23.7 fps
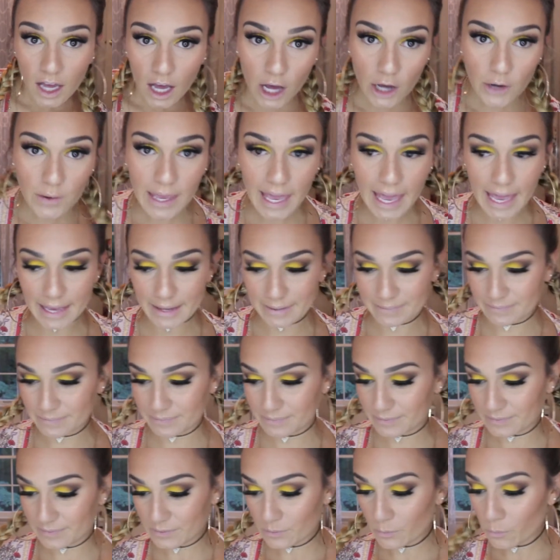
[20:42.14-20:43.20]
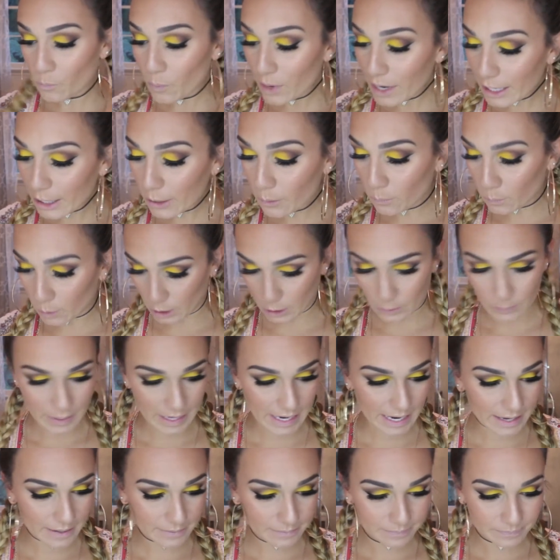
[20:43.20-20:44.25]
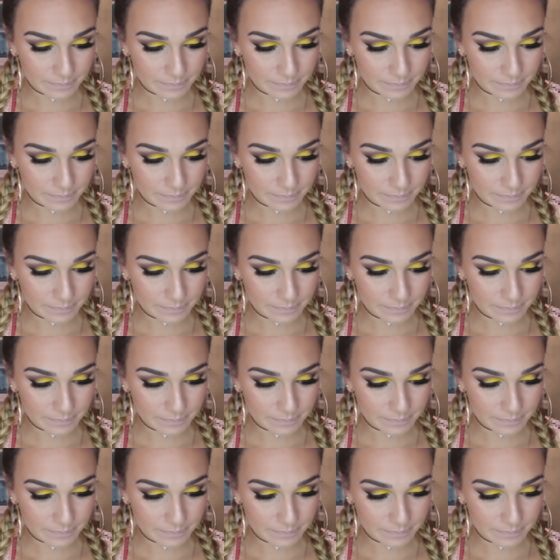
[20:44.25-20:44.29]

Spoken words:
Okay, where were we?